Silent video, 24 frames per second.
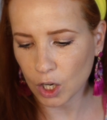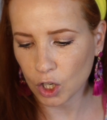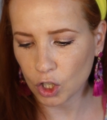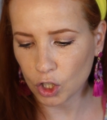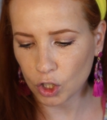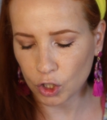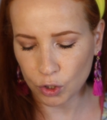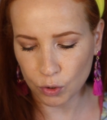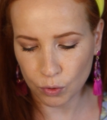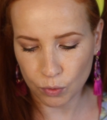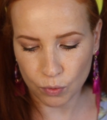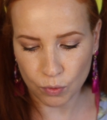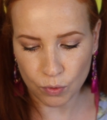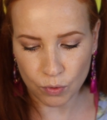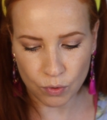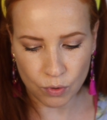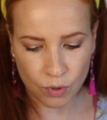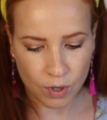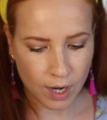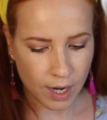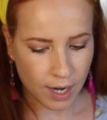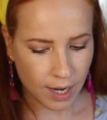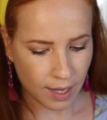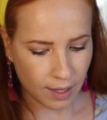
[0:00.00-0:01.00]

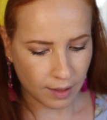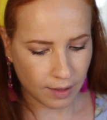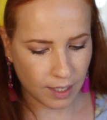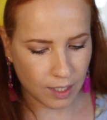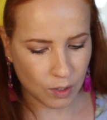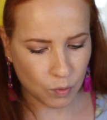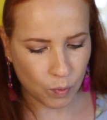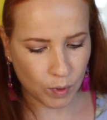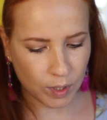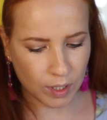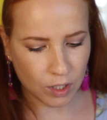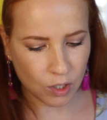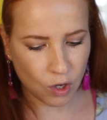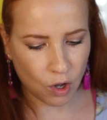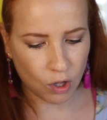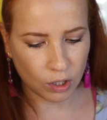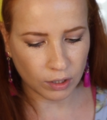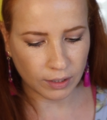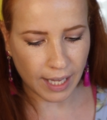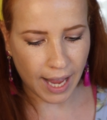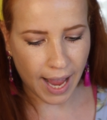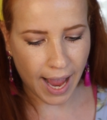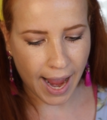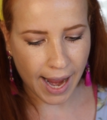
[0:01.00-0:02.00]
glue. This one's
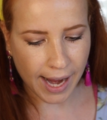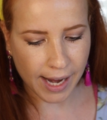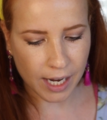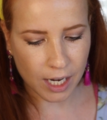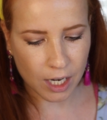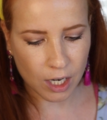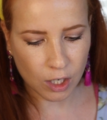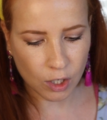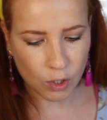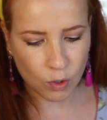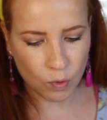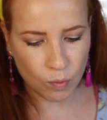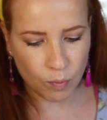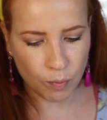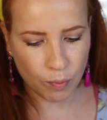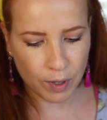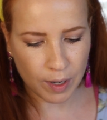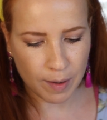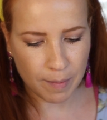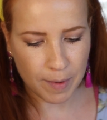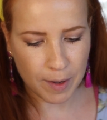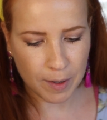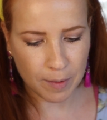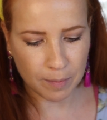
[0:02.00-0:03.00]
called Eye Glue
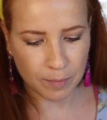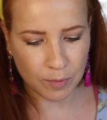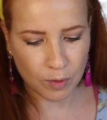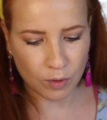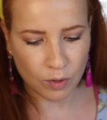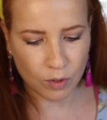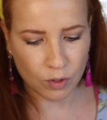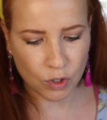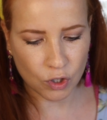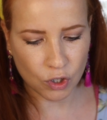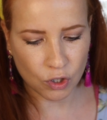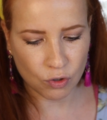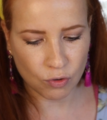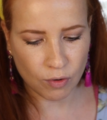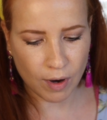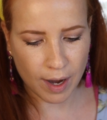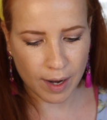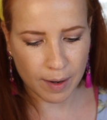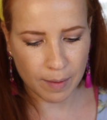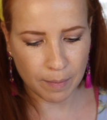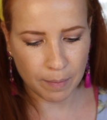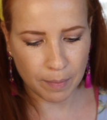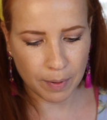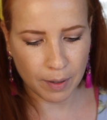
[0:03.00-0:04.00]
Premium
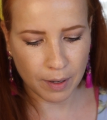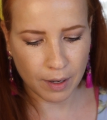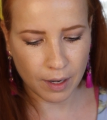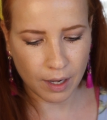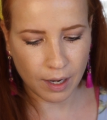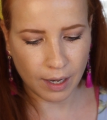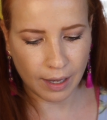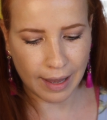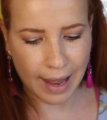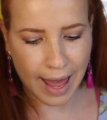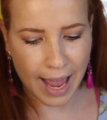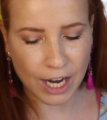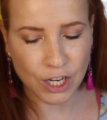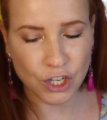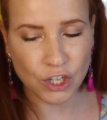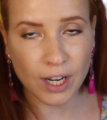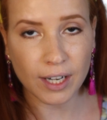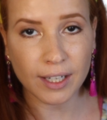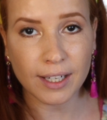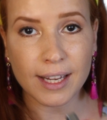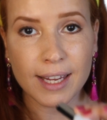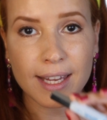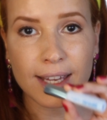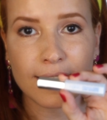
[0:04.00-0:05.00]
Stripe Lash
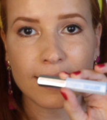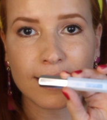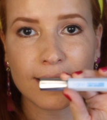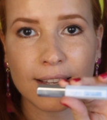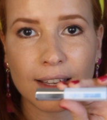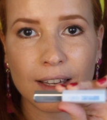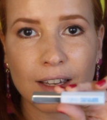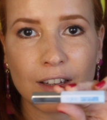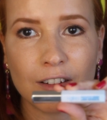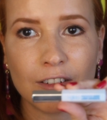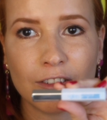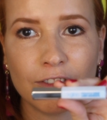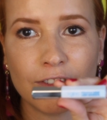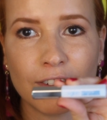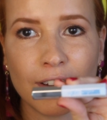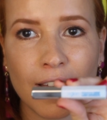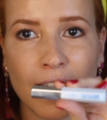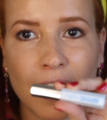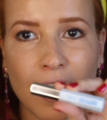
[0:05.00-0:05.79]
Adhesive.